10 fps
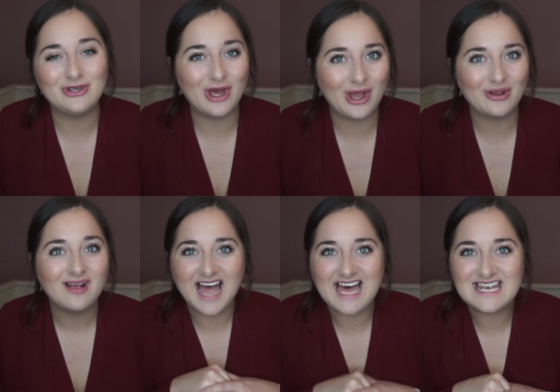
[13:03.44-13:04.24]
know.
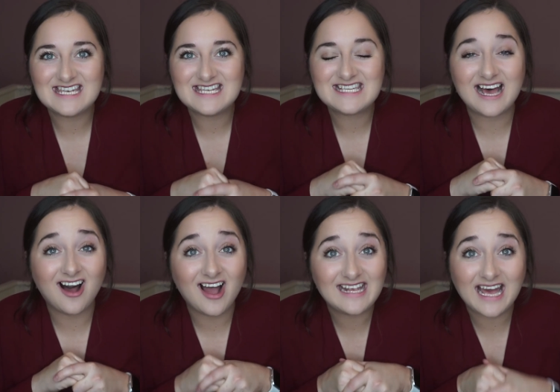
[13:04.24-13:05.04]
And
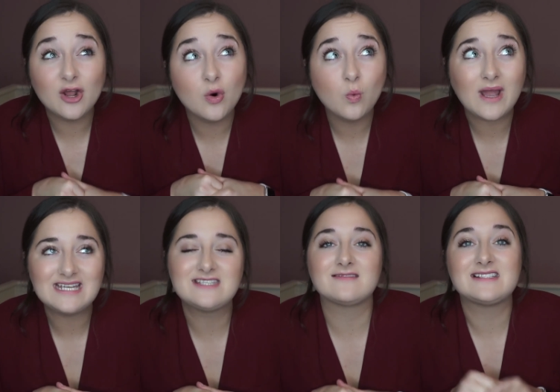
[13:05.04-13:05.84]
I cannot
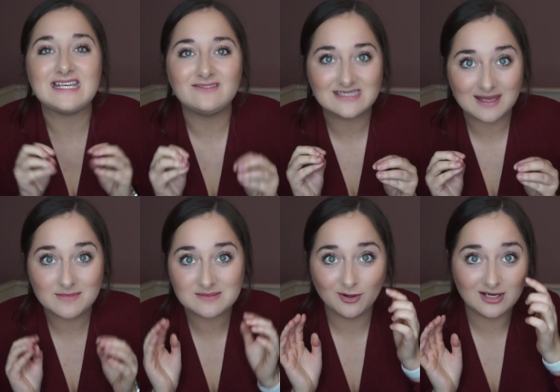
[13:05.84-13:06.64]
wait to receive
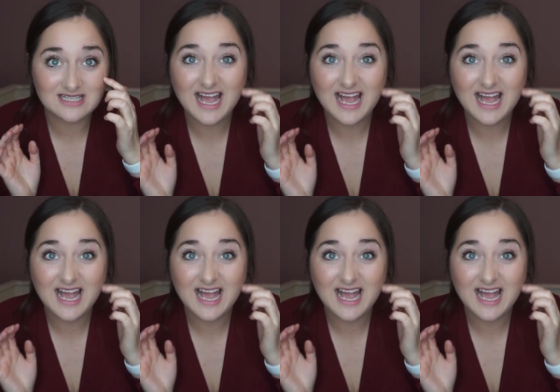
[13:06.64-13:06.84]
December's box.